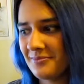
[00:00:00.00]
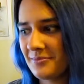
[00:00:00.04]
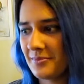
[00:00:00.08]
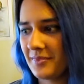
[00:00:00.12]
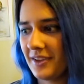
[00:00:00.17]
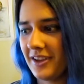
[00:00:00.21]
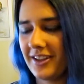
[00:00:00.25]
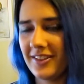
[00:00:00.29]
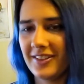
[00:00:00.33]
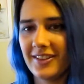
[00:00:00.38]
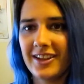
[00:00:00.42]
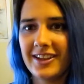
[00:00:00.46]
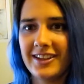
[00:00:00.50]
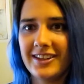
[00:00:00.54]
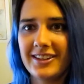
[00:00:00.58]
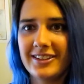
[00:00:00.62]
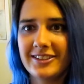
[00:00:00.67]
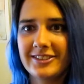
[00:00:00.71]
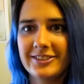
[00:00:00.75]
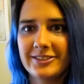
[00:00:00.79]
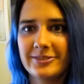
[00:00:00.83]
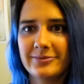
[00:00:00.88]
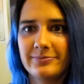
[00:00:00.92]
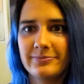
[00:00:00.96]
I
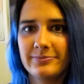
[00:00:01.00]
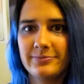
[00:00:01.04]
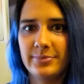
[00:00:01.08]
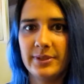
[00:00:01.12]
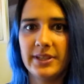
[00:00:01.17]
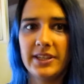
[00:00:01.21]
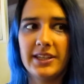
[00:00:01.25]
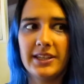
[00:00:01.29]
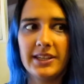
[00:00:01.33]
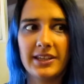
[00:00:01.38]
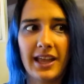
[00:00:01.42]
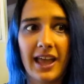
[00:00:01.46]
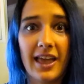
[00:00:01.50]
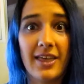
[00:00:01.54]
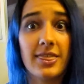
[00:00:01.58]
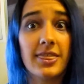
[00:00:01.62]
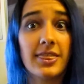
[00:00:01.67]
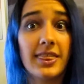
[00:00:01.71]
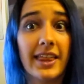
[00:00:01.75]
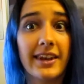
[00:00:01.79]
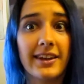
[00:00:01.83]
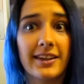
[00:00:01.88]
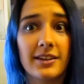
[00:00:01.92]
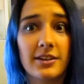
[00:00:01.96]
liked being
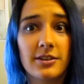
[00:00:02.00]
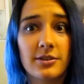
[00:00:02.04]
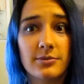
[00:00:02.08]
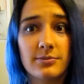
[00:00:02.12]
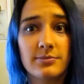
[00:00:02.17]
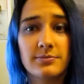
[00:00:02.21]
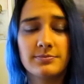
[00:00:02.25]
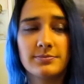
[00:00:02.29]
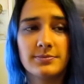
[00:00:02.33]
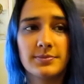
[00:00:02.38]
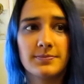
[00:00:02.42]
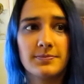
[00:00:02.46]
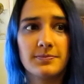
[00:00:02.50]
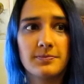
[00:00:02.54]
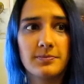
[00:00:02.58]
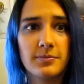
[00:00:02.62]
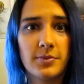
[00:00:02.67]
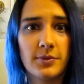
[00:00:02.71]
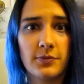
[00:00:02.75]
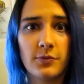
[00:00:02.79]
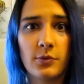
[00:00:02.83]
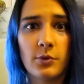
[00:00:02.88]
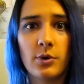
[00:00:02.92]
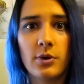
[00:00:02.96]
athletic.
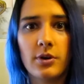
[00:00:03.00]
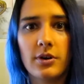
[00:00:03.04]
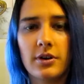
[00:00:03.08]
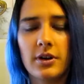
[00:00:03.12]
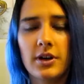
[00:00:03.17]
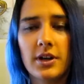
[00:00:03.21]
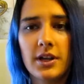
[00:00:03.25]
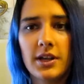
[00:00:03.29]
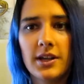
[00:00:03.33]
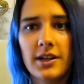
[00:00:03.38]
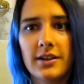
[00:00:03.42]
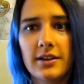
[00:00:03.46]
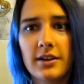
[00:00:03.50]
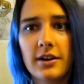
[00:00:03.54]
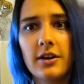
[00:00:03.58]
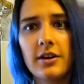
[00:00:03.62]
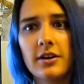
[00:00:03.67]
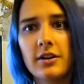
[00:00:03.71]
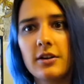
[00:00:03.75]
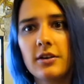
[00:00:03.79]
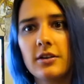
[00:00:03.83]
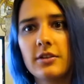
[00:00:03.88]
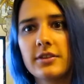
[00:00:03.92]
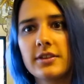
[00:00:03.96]
Before I
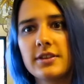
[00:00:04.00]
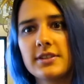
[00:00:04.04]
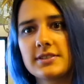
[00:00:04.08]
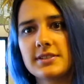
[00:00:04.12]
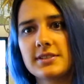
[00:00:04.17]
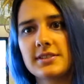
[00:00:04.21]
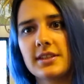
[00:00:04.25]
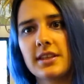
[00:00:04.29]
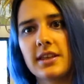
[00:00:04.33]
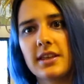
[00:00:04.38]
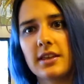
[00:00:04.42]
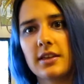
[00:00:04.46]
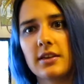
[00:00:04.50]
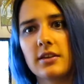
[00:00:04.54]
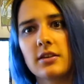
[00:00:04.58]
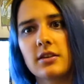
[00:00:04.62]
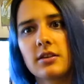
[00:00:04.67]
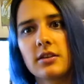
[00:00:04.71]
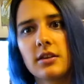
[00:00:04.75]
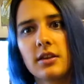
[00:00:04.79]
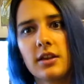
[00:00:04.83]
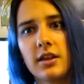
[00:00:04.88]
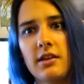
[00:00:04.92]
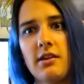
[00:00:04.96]
got all this like
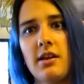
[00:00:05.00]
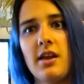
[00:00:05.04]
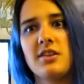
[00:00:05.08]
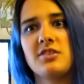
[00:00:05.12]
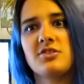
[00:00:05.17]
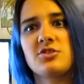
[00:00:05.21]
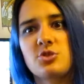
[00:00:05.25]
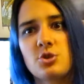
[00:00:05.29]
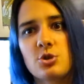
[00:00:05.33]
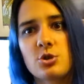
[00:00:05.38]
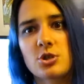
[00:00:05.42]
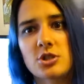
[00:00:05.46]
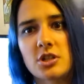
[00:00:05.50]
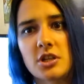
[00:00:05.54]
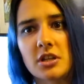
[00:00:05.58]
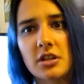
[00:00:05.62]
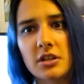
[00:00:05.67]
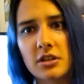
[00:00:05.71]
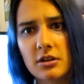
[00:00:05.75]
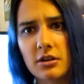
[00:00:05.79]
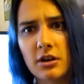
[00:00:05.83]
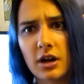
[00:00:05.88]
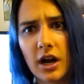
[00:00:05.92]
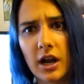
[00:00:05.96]
estrogen
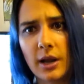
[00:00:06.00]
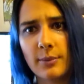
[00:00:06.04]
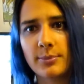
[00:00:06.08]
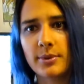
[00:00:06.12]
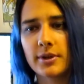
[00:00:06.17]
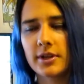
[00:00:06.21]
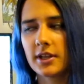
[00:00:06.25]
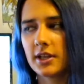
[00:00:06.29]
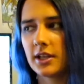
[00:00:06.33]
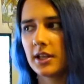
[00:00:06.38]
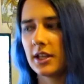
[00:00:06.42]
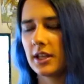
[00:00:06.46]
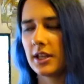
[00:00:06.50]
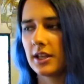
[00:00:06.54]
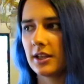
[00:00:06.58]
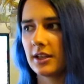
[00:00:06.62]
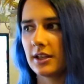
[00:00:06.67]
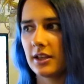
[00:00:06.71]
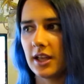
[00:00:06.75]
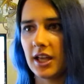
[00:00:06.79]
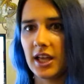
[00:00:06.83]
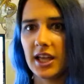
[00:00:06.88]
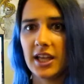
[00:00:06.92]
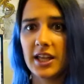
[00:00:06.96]
and crap,
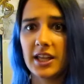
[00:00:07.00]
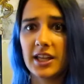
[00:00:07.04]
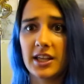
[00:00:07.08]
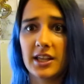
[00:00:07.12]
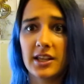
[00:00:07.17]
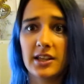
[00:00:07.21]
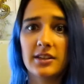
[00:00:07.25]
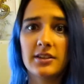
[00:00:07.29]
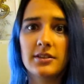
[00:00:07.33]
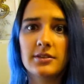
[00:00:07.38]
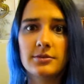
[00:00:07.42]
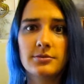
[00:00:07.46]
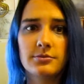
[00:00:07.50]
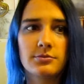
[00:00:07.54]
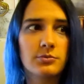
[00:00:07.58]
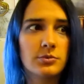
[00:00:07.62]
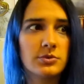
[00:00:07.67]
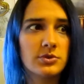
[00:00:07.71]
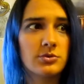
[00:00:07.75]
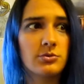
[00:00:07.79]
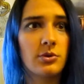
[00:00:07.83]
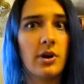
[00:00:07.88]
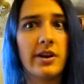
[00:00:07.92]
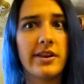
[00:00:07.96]
I
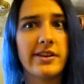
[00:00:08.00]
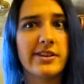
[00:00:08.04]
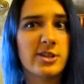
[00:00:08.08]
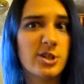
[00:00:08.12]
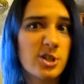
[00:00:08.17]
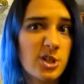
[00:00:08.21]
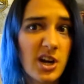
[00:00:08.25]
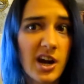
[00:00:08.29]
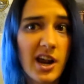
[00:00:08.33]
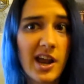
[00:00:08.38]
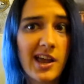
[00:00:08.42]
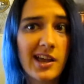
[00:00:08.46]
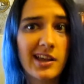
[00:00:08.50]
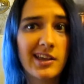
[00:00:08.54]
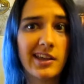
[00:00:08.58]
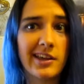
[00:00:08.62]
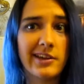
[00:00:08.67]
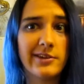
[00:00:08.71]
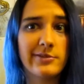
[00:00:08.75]
was running track,